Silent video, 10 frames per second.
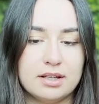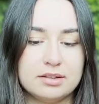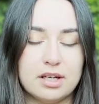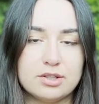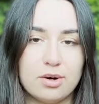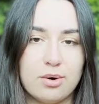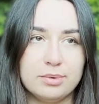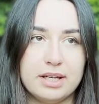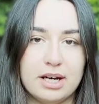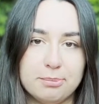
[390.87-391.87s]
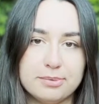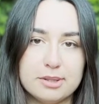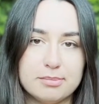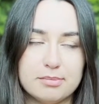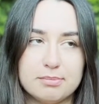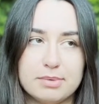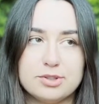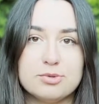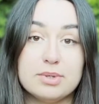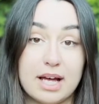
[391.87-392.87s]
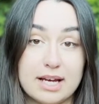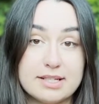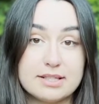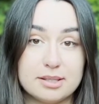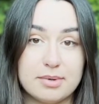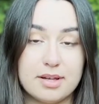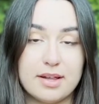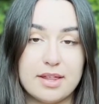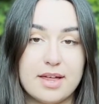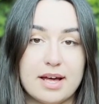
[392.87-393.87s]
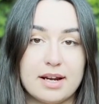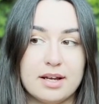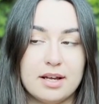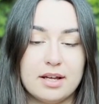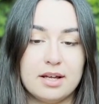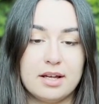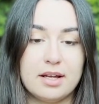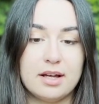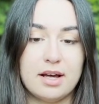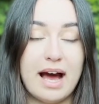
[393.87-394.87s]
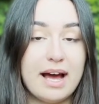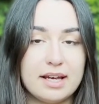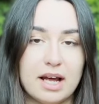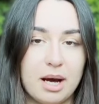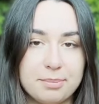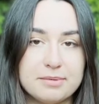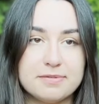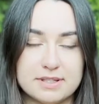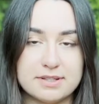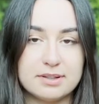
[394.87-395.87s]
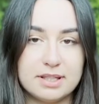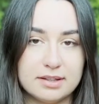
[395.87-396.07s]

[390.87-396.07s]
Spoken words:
not to only help them, but to realize them that I can help them physically.